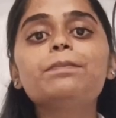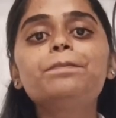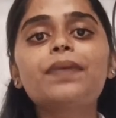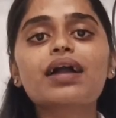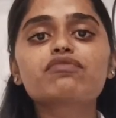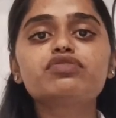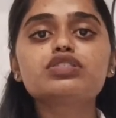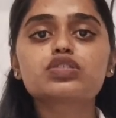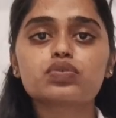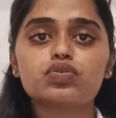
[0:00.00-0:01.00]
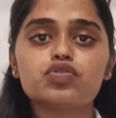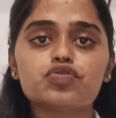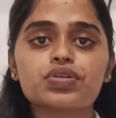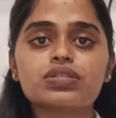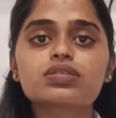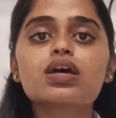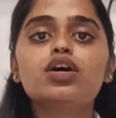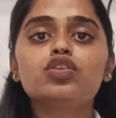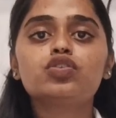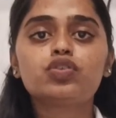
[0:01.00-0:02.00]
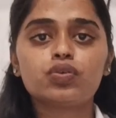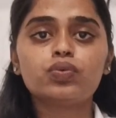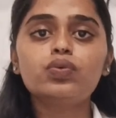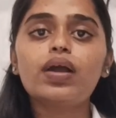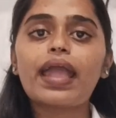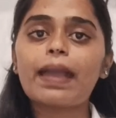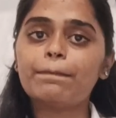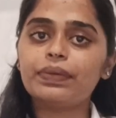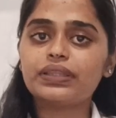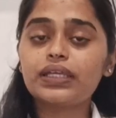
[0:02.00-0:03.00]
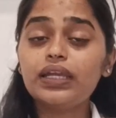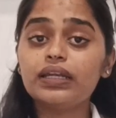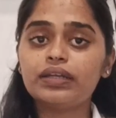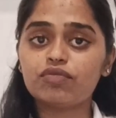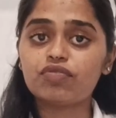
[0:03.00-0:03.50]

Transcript: impactful solutions through empathy.